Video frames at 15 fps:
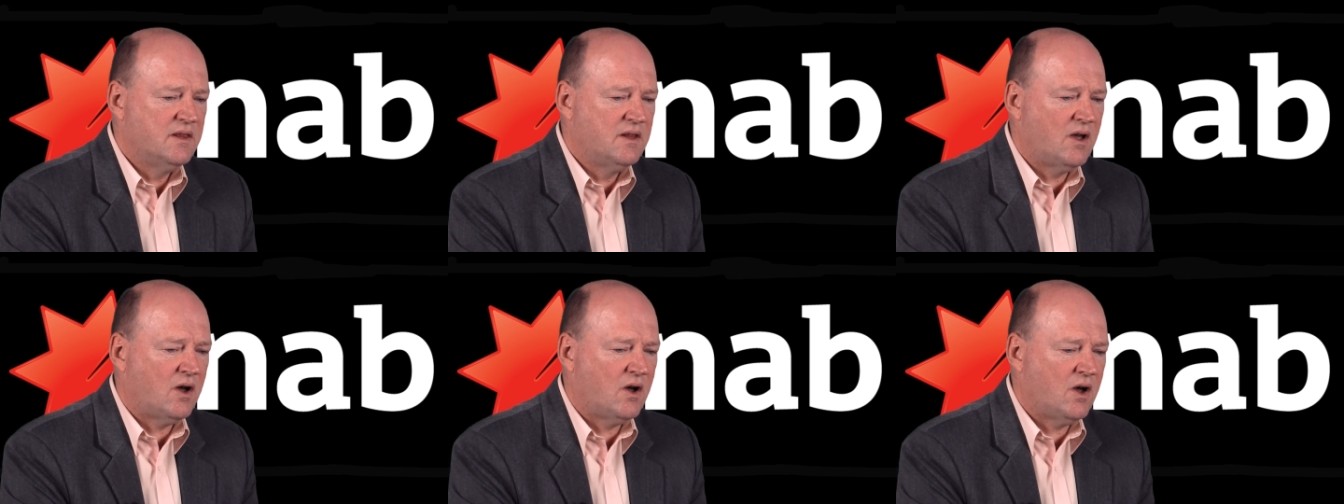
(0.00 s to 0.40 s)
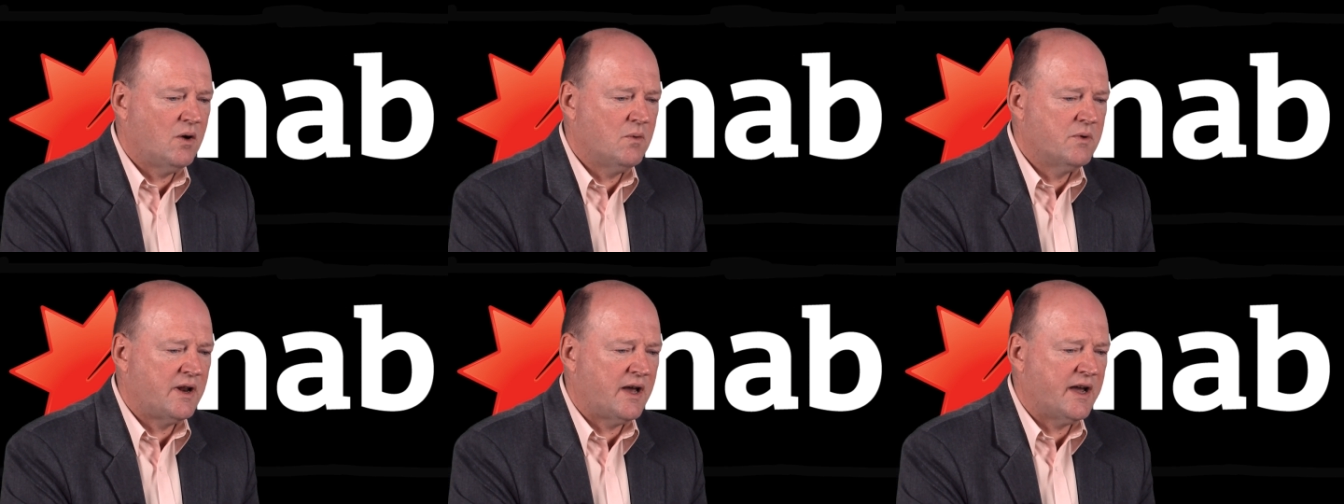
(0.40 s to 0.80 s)
I
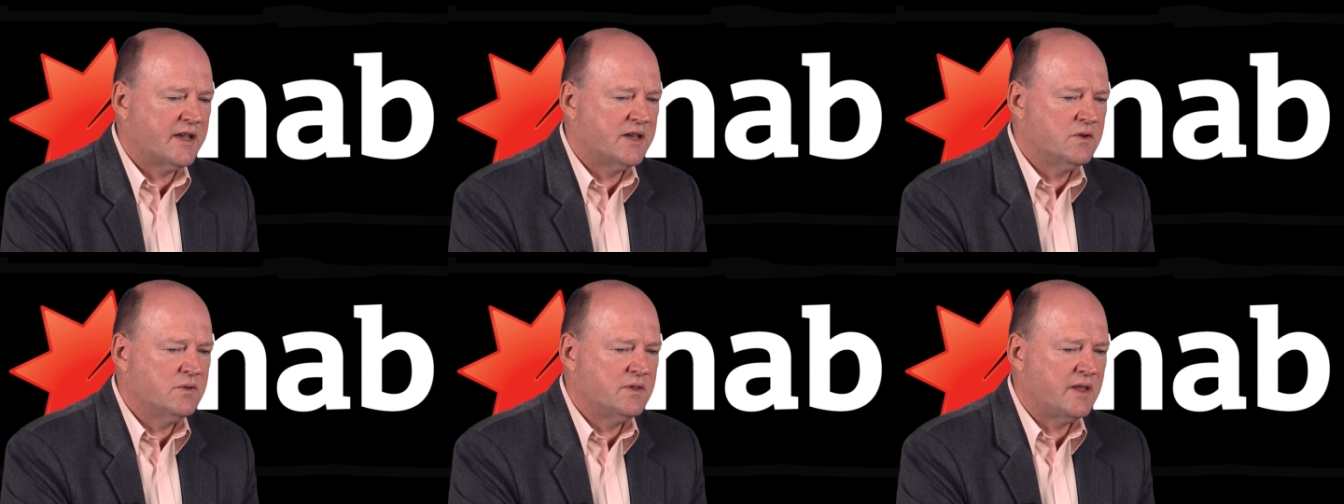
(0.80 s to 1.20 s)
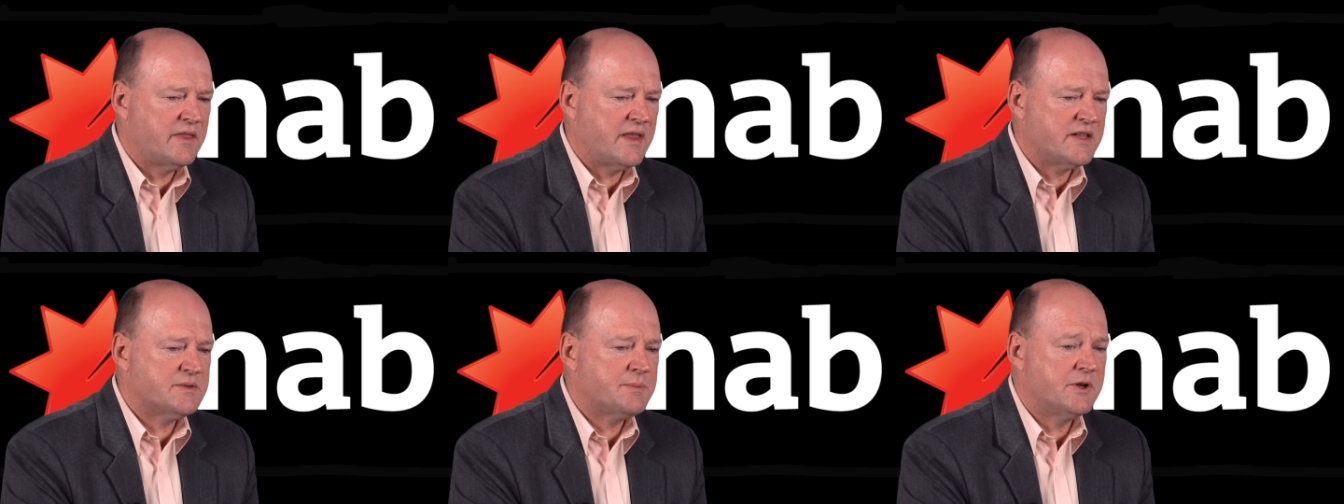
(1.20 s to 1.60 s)
would argue that
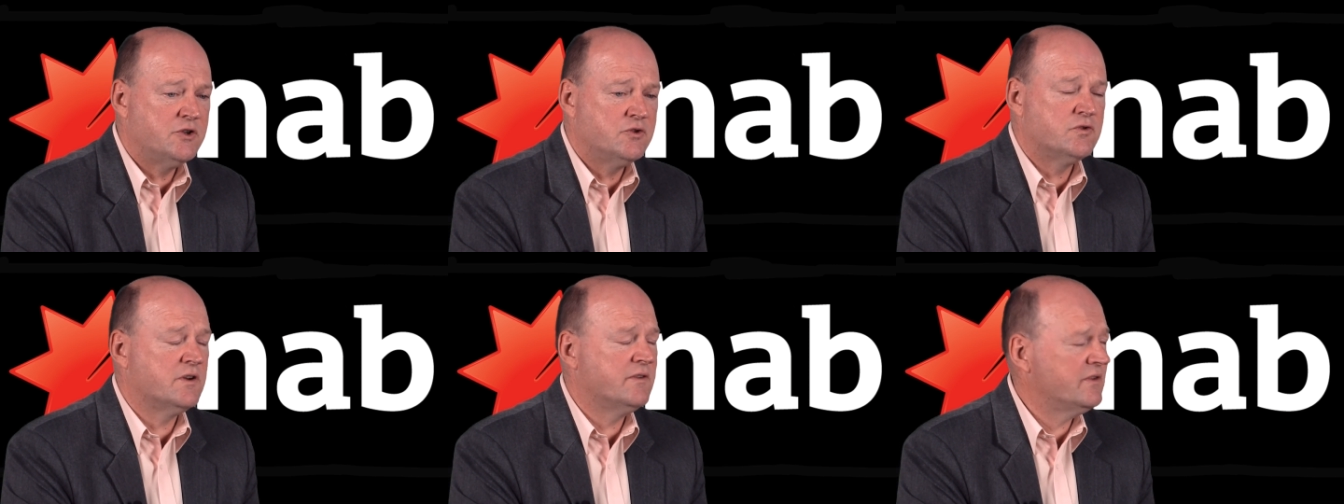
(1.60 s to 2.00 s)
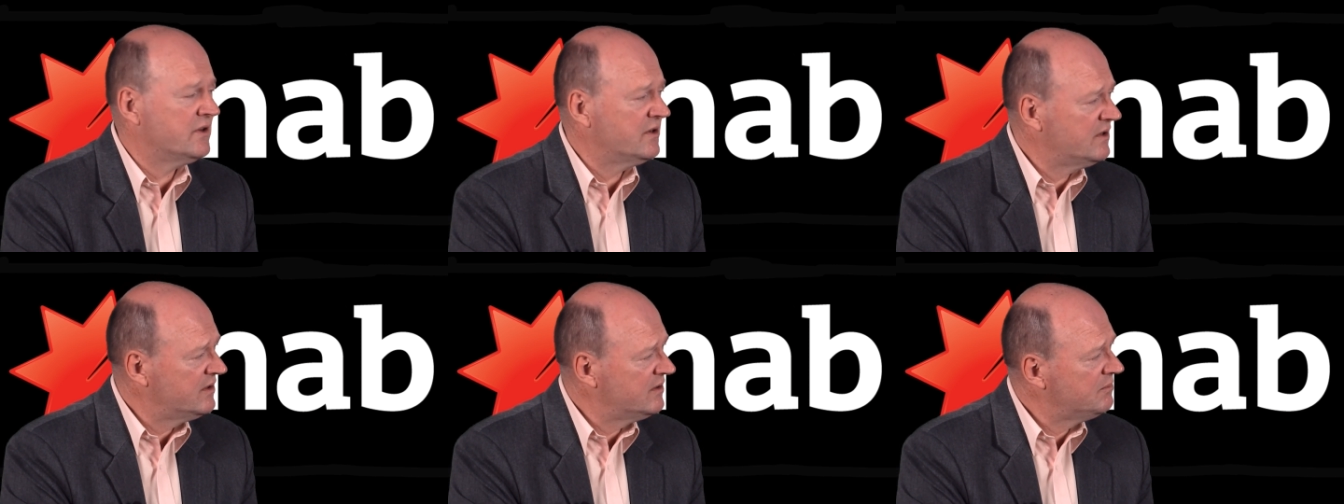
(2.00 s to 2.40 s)
that's been
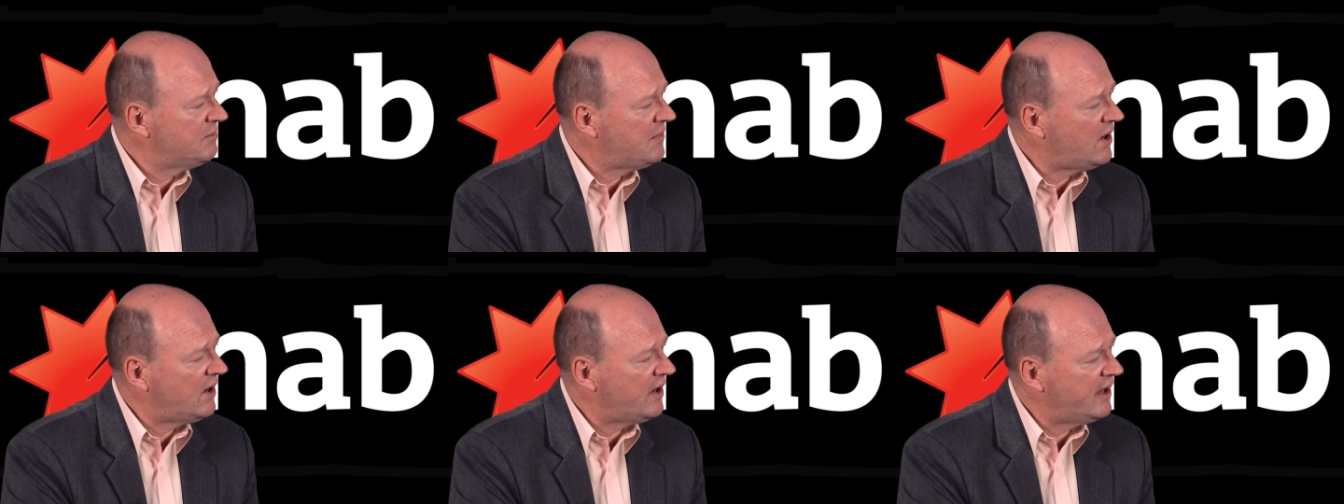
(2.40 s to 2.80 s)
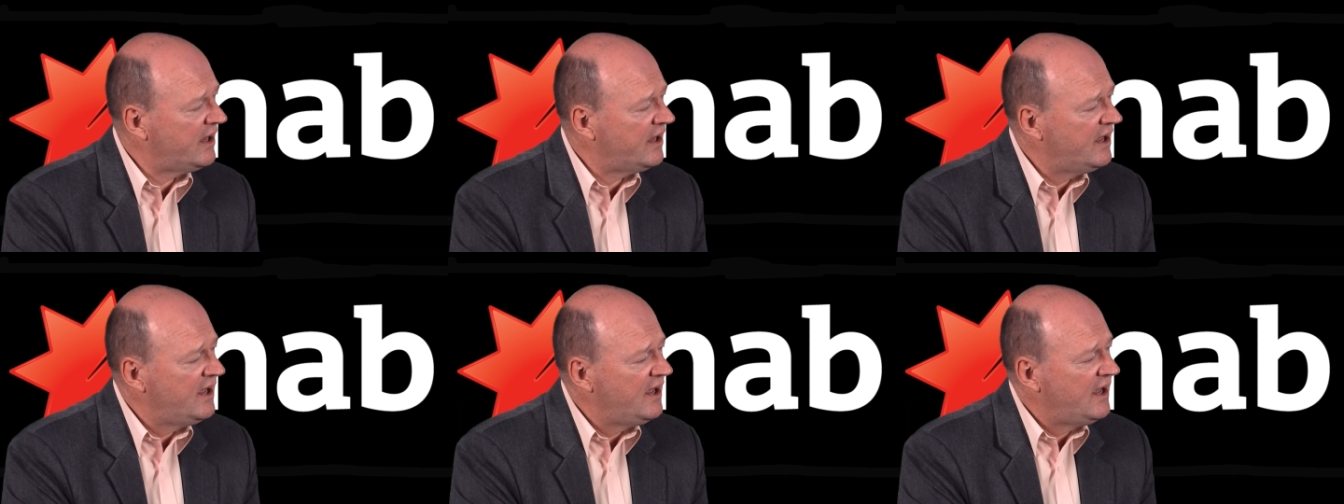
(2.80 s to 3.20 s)
driven by